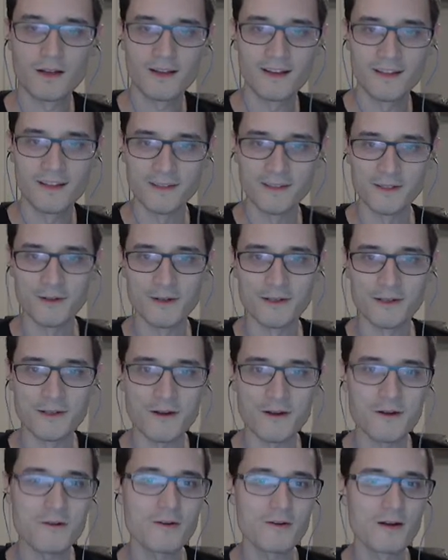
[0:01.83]
Hello,
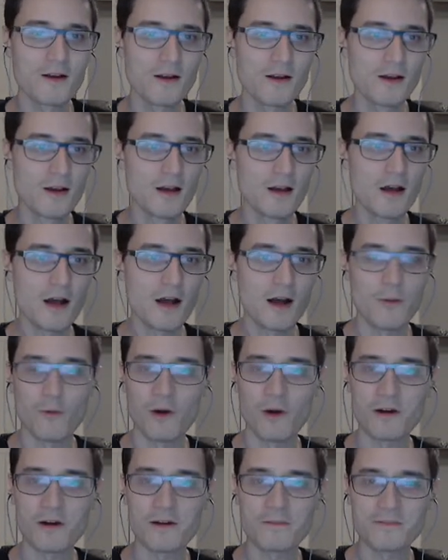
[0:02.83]
hello.
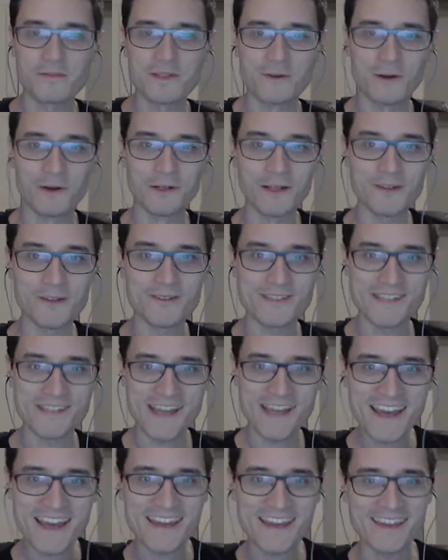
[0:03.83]
Welcome to another
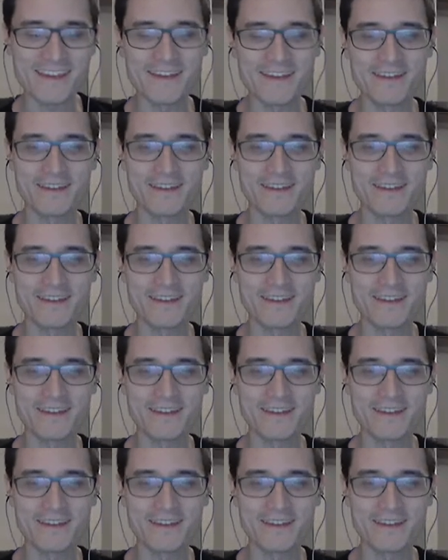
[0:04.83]
day.